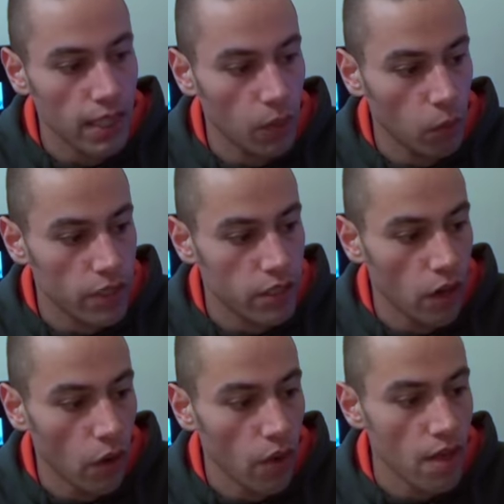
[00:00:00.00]
and I wanted to
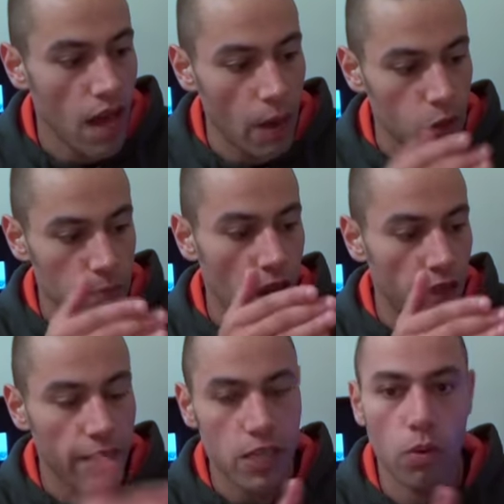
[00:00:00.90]
know how much better
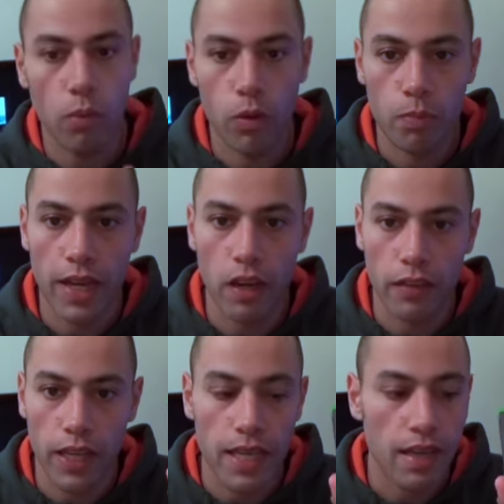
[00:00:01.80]
this one would be on
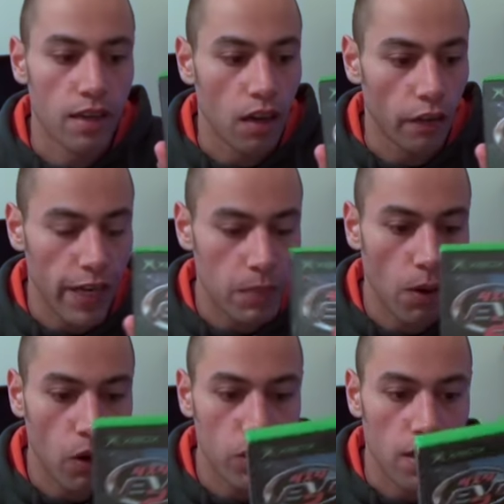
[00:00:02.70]
the
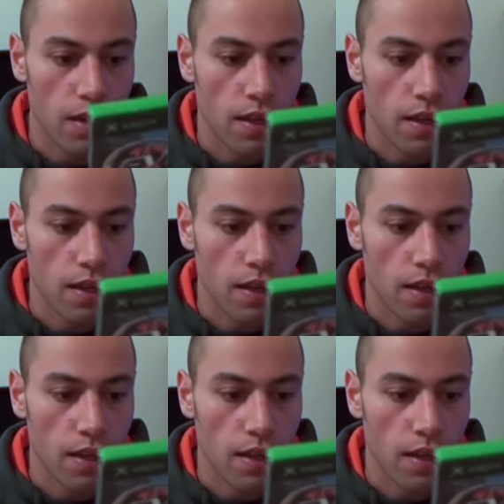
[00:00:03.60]
Xbox.